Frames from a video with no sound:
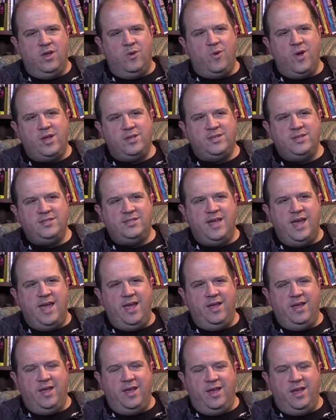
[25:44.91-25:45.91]
Well, since
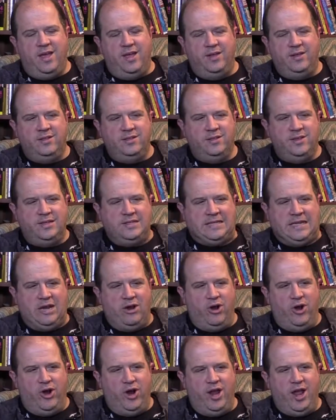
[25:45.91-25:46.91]
like I said,
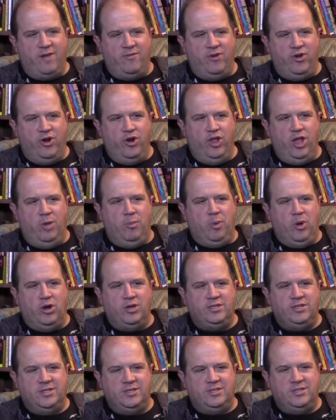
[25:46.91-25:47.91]
I'm kind of an early
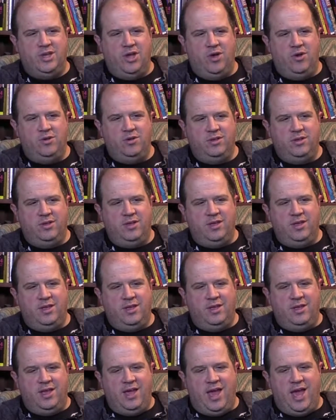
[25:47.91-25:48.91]
person, so
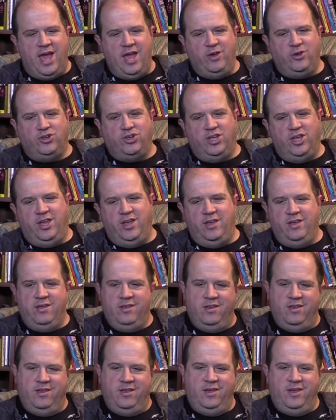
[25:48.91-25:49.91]
I usually
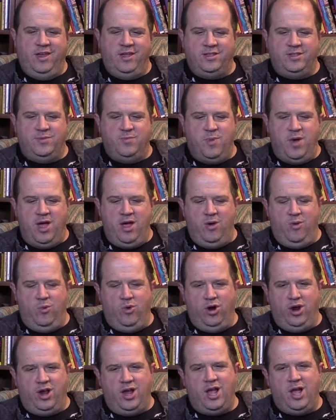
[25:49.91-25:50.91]
get to my
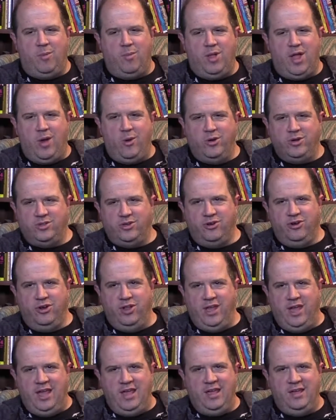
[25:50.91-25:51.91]
work a couple hours
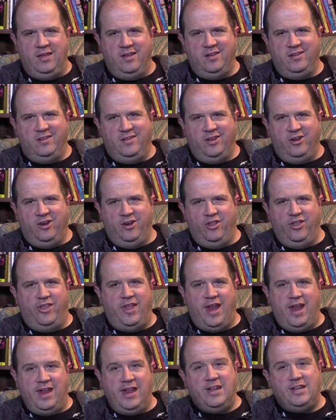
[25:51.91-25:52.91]
earlier
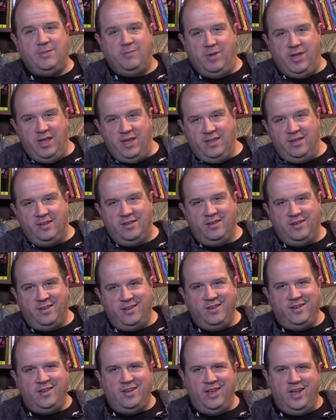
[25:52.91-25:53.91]
than I need to be,
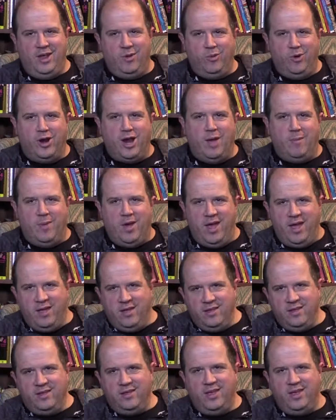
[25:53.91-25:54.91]
and work on my,